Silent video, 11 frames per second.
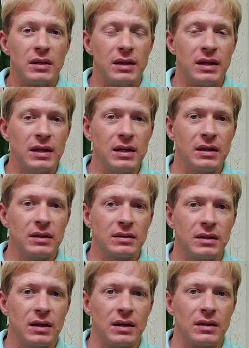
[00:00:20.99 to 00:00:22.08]
The,
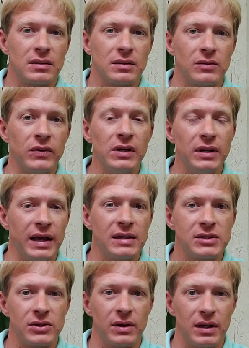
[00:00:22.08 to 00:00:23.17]
uh, the real
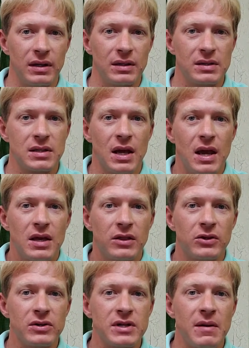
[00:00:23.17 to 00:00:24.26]
answer is
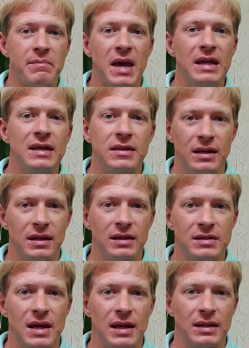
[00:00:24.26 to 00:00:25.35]
there's many
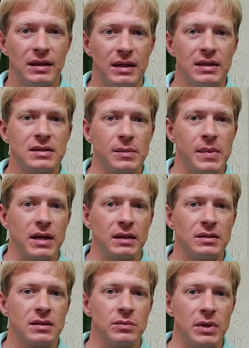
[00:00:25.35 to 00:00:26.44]
things that can lead somebody
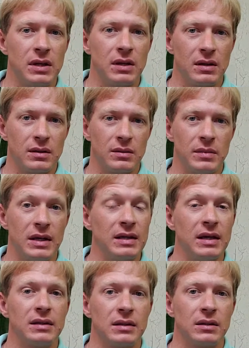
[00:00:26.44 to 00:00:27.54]
to become
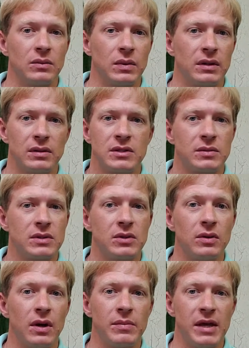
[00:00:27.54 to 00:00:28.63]
addicted, whether it's
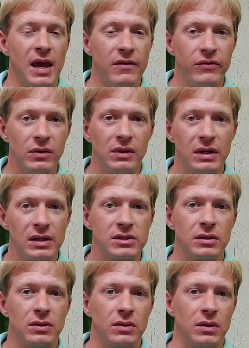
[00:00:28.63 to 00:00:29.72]
to a behavioral
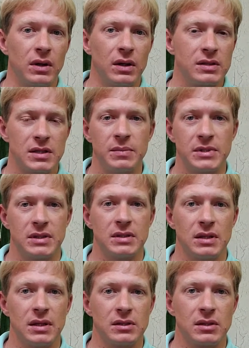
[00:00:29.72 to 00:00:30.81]
addiction or a substance
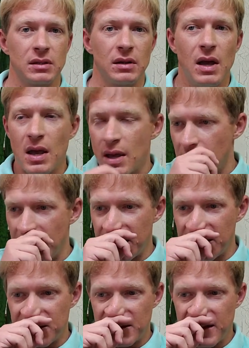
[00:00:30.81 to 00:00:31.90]
addiction.
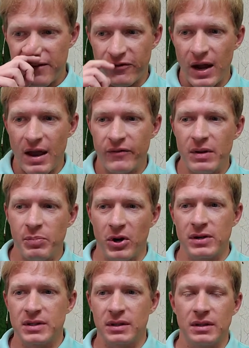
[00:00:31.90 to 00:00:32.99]
And for every
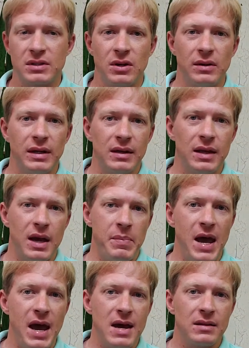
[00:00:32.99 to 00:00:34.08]
person that has gone down that
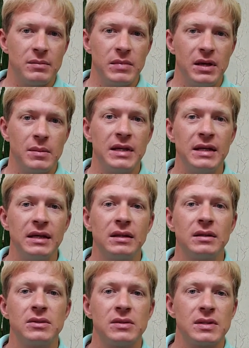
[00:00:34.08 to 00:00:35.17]
path and become
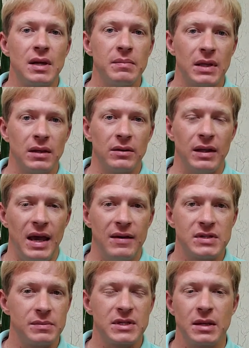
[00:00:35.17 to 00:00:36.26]
addicted to something, or they have
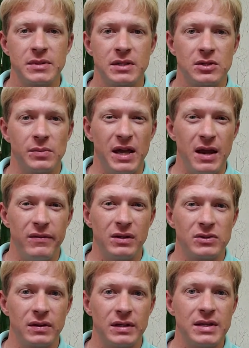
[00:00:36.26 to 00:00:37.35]
some substance or behavior
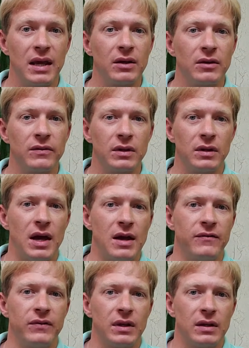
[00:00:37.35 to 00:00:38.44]
that's really taken over their
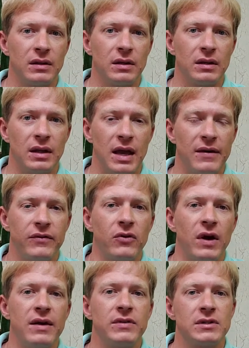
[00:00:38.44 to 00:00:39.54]
life and they, and they have
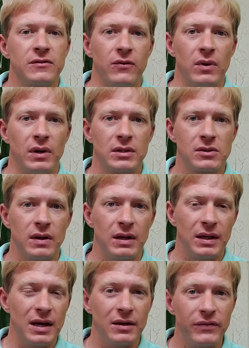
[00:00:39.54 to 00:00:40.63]
cravings for it and it's creating
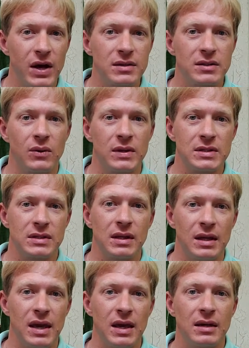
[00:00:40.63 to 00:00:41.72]
negative consequences and
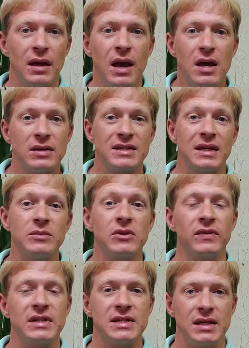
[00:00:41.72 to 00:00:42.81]
they can't seem to
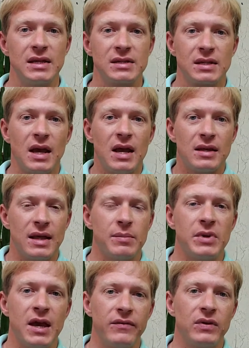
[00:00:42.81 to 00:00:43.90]
resist that
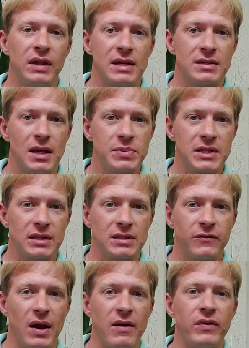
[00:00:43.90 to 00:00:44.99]
behavior or that substance,
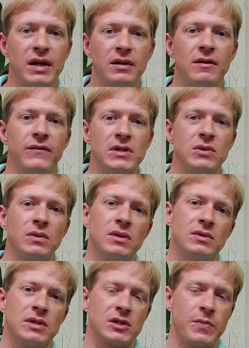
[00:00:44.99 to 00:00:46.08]
for every individual
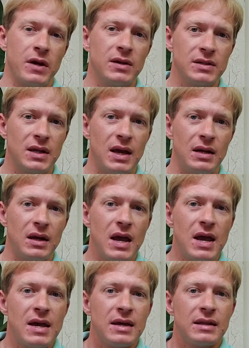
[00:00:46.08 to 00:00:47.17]
who's experienced that,
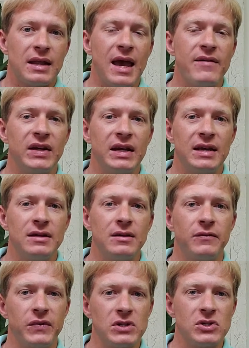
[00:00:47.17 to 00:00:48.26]
they have an
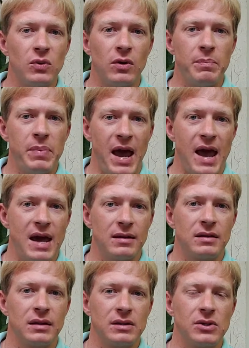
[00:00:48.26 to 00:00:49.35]
individual
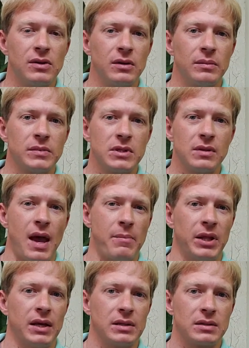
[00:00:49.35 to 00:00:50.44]
path that took them to that
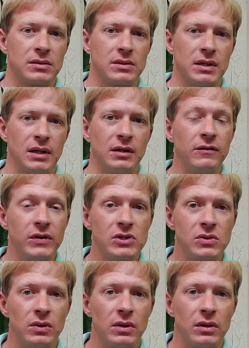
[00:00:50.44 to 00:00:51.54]
place. There's an
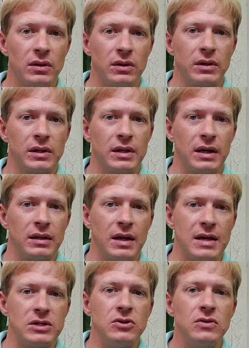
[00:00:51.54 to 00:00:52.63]
individual or a,
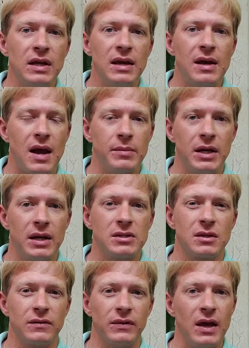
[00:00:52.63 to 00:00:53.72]
a, unique
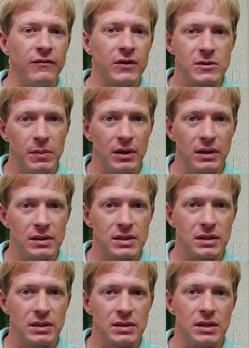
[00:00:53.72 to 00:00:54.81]
combination of life
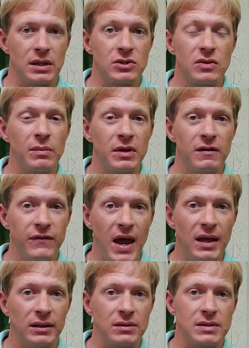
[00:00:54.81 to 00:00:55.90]
experiences and contributing
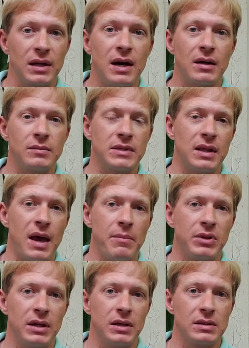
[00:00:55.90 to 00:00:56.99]
factors that got them to that
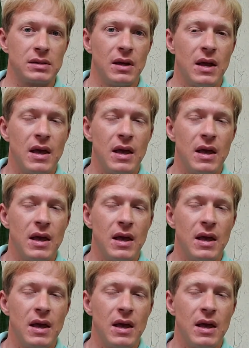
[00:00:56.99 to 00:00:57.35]
place.